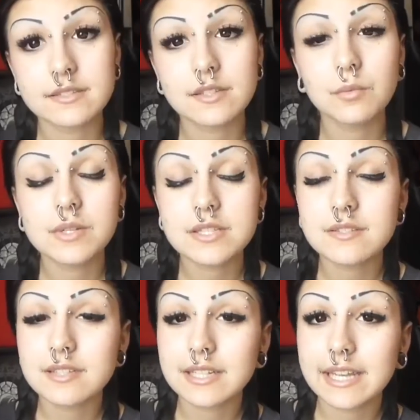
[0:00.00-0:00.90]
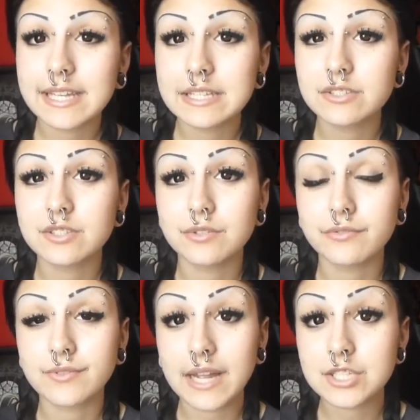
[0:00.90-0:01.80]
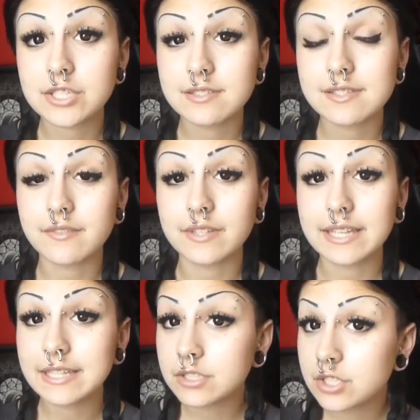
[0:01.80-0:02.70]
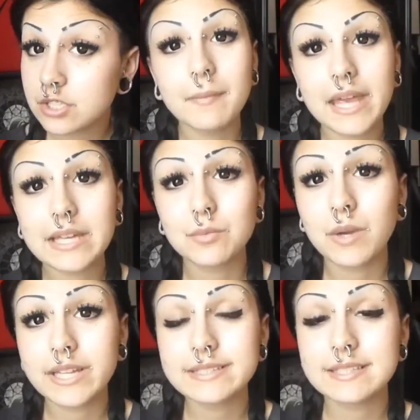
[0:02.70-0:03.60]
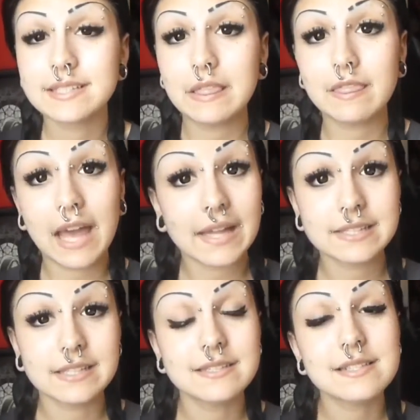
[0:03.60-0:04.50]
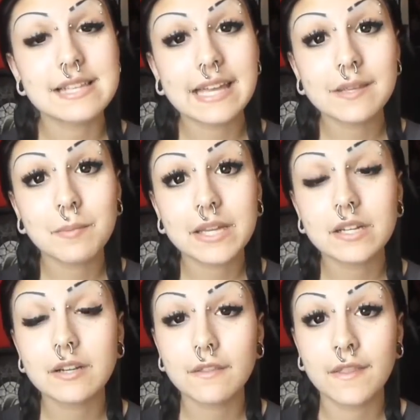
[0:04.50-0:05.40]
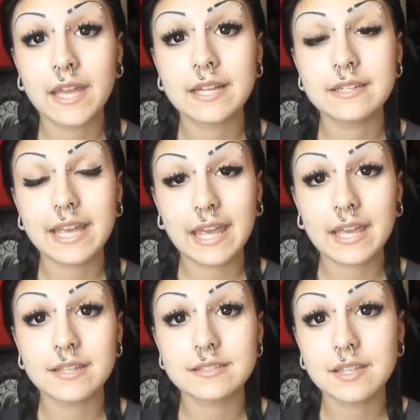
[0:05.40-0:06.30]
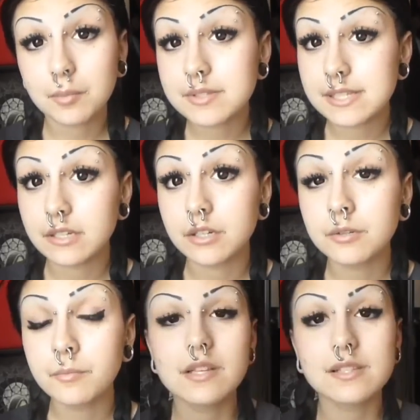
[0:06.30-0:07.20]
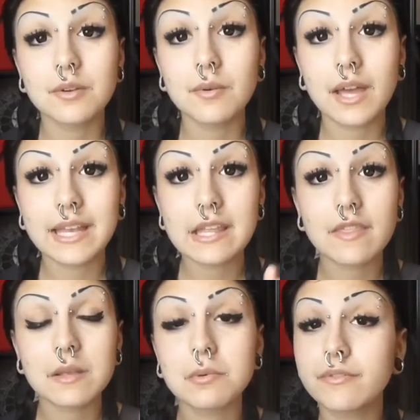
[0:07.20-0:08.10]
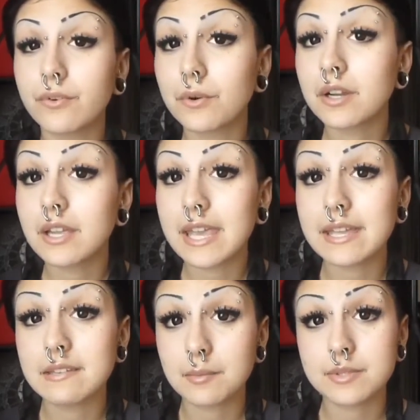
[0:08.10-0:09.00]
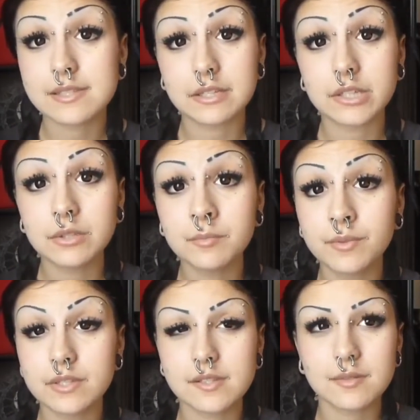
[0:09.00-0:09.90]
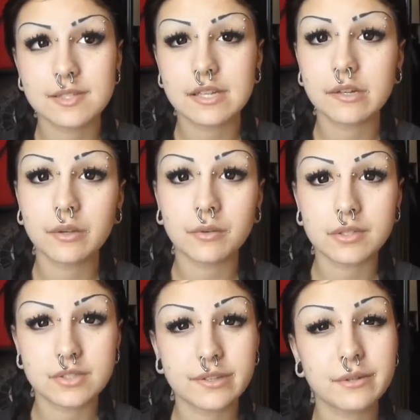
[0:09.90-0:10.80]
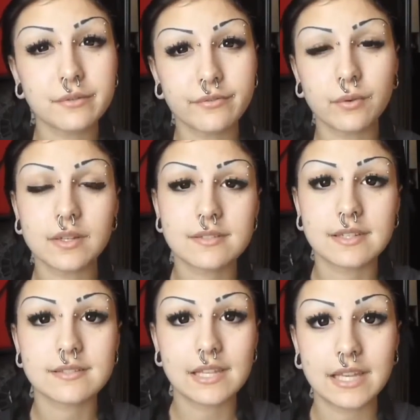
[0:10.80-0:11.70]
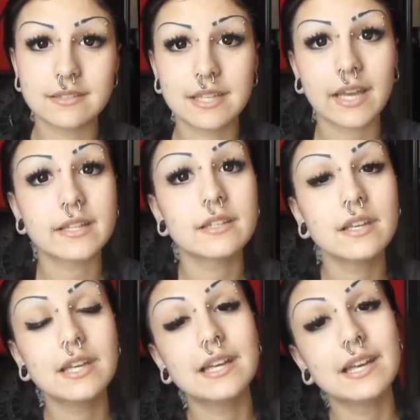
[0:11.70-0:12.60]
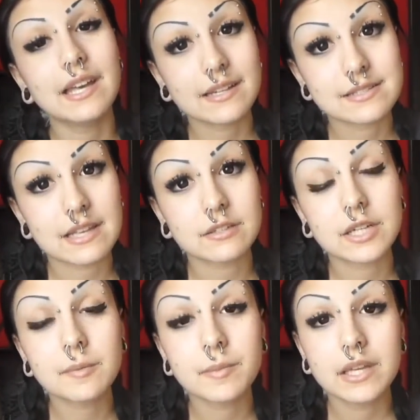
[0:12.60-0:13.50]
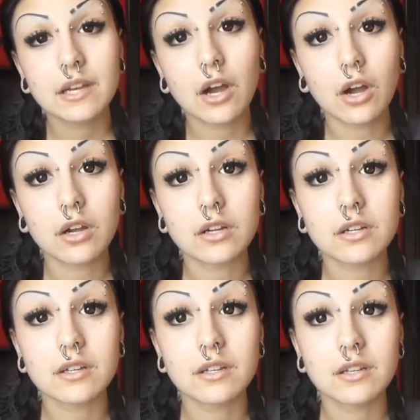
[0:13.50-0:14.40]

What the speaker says: So once you start getting into fractions of an inch, and what that is any bigger than a 00. So anything before a 00, so 0, a 2, 4, 6, 8, 10, etc. are